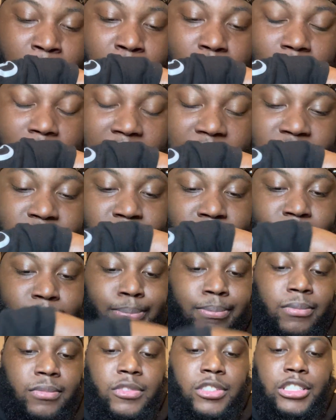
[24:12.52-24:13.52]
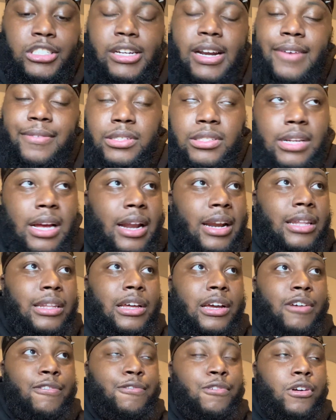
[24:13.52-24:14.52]
right? So they was kind of
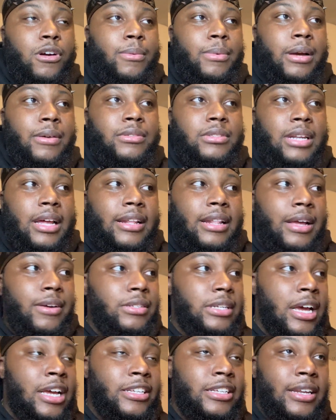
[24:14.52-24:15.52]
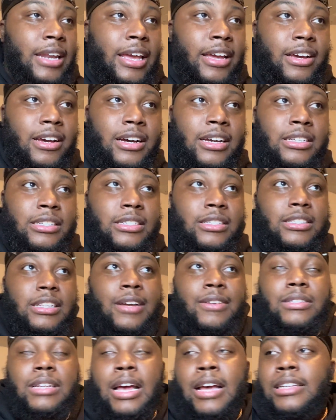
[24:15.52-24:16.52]
looking for him. They was like, they was asking their cousins,
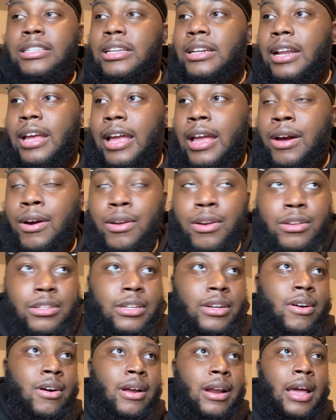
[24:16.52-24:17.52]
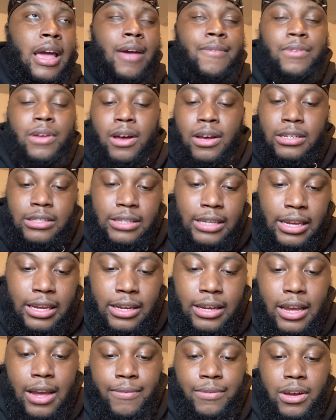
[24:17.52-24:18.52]
they was asking the elders and all that. Have y'all
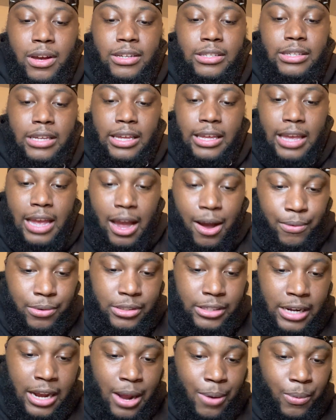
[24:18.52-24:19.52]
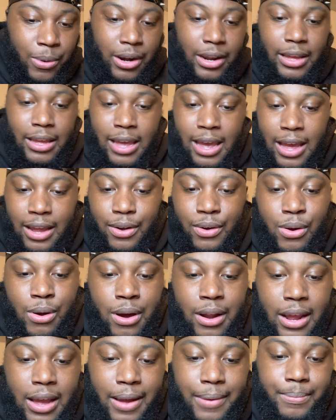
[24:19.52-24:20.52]
seen, have y'all seen Yahweh where he at and
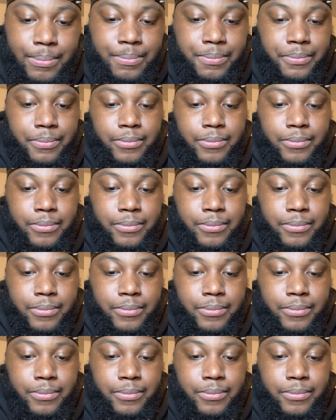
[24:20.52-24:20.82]
all that?